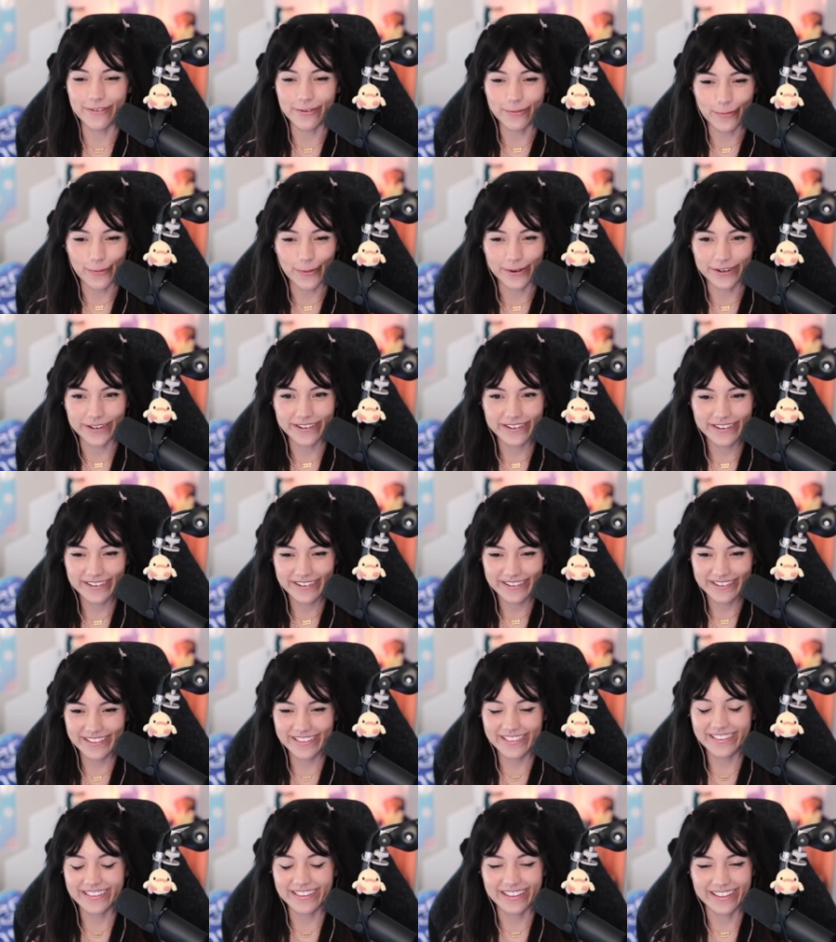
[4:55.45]
a war.
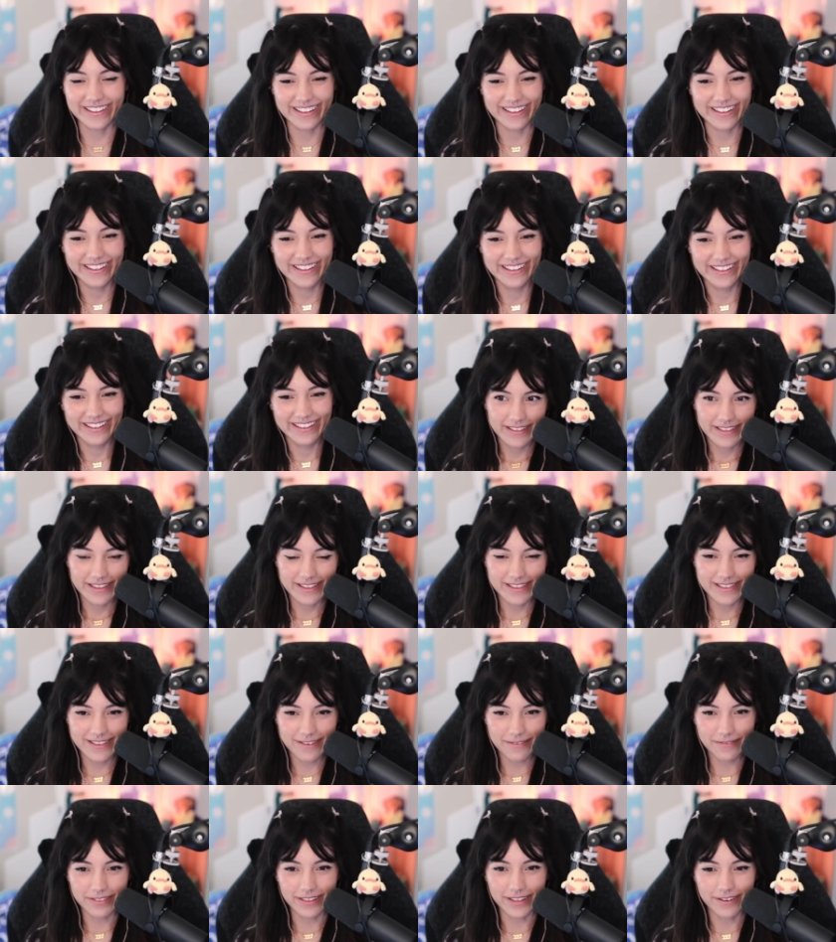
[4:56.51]
He's
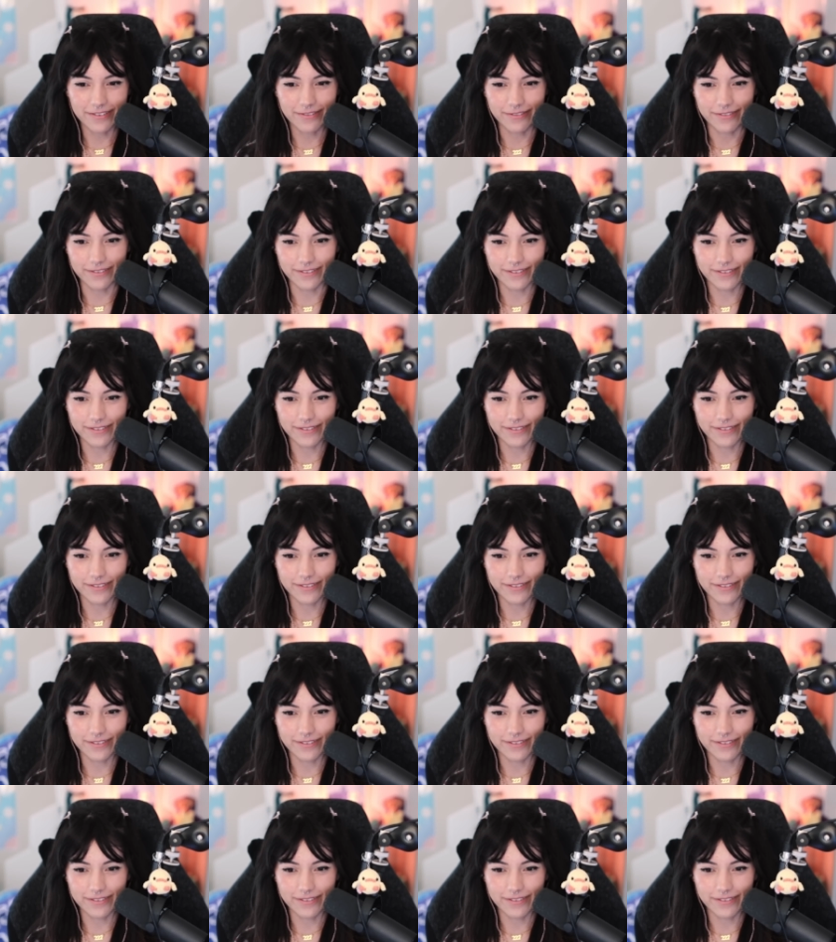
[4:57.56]
so literal.